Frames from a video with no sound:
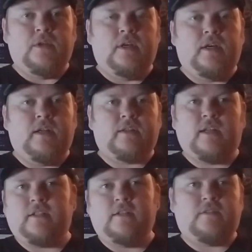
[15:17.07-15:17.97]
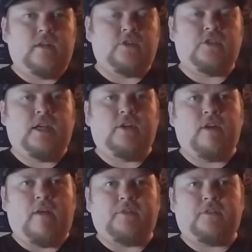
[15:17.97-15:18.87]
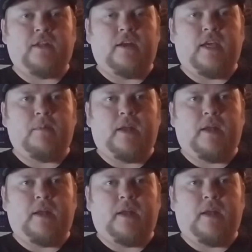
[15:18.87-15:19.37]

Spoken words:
It's kind of like the cell shade graphic style game.